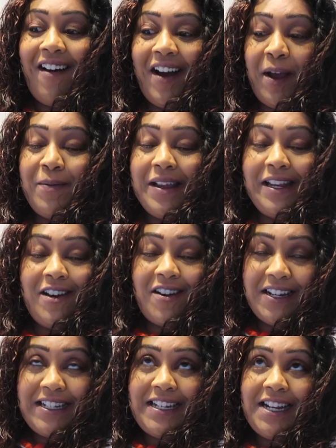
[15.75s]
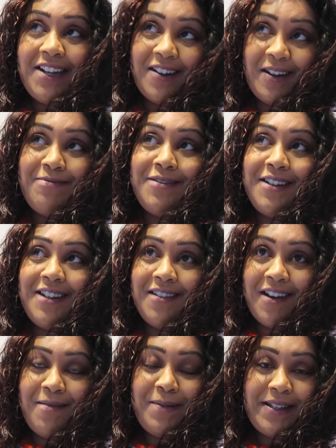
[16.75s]
I'm
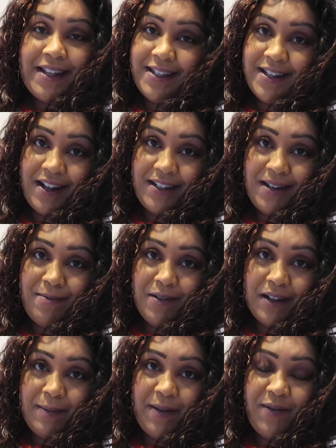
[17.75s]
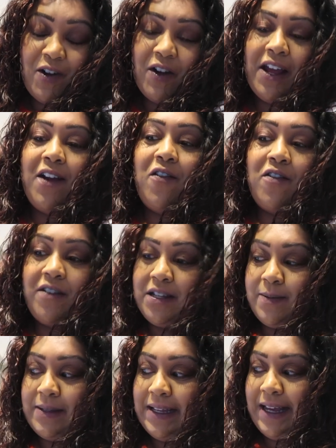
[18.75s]
99.9% certain I'm not going to be vlogging on Christmas